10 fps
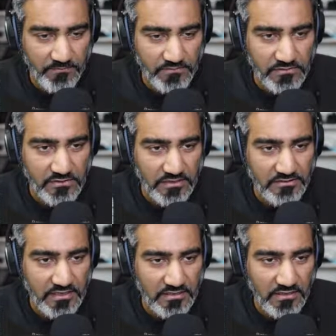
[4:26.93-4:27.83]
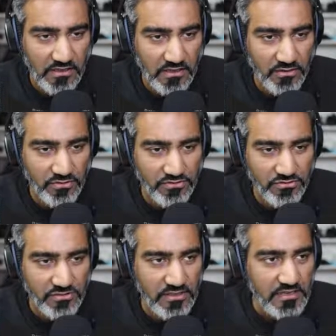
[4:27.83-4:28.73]
So let's hit close.
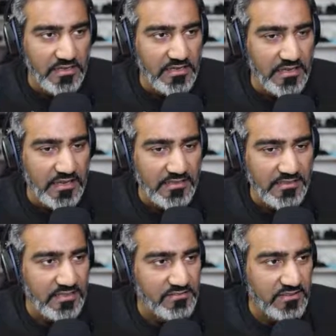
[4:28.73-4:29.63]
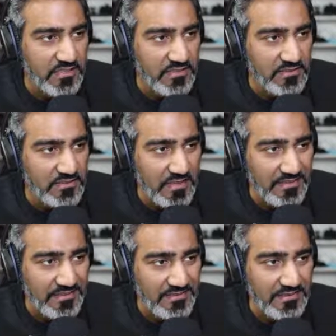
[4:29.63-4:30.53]
And the next
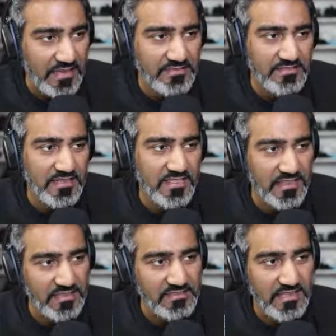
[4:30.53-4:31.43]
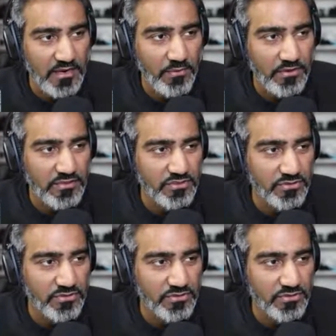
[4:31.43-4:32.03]
thing that I want to do is